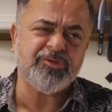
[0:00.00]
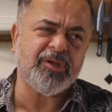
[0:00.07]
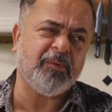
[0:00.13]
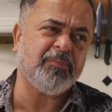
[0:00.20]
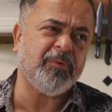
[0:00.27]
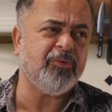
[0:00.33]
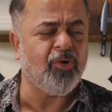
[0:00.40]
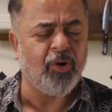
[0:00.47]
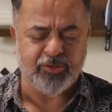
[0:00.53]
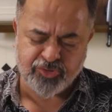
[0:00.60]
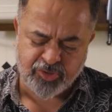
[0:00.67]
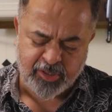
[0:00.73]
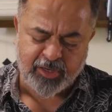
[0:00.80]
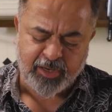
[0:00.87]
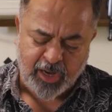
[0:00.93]
say,
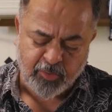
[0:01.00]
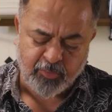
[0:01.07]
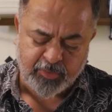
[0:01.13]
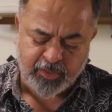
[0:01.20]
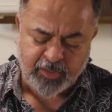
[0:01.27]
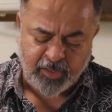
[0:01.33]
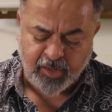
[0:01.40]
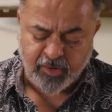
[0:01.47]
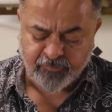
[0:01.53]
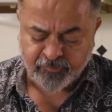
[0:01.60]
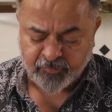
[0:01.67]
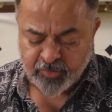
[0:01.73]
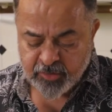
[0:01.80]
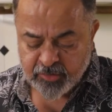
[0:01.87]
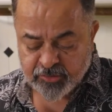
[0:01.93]
actually an hour and a half,
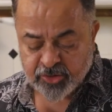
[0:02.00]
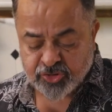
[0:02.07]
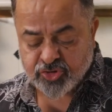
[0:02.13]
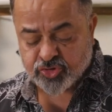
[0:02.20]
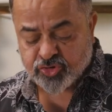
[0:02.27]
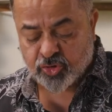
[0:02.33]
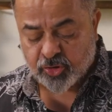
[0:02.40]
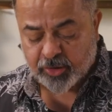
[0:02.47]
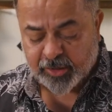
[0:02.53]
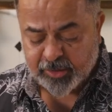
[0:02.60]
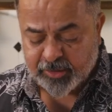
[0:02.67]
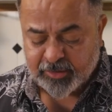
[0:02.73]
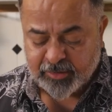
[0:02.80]
this is going to get